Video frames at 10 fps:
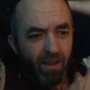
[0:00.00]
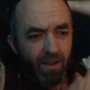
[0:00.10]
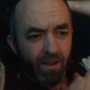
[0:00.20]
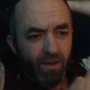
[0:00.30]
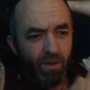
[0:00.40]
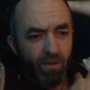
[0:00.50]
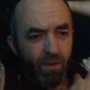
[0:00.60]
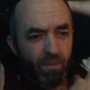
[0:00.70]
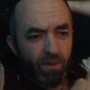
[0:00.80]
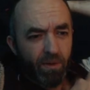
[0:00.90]
You've
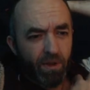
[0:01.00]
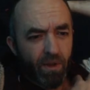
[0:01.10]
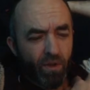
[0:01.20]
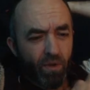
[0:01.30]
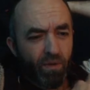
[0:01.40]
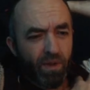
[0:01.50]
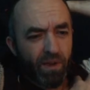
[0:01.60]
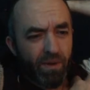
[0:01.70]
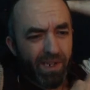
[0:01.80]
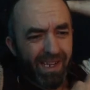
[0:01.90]
uploaded no
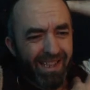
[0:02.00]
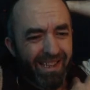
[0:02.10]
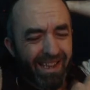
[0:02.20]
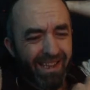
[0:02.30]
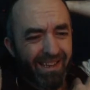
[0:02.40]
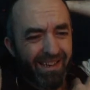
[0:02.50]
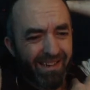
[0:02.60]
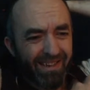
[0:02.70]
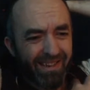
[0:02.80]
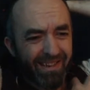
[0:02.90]
videos in 10
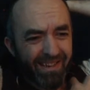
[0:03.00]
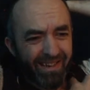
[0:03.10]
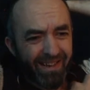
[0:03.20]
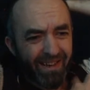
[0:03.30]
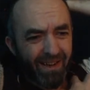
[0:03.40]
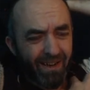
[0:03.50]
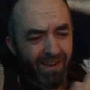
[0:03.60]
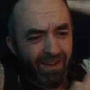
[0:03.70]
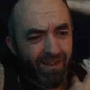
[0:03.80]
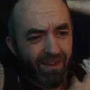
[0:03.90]
years.
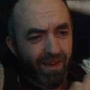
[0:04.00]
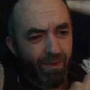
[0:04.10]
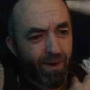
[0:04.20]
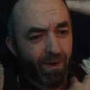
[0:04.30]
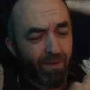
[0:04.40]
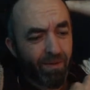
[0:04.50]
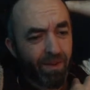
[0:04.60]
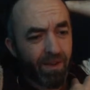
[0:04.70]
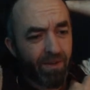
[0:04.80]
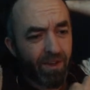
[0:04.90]
Okay, well,
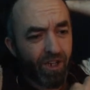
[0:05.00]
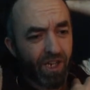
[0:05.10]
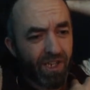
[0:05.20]
now's your chance to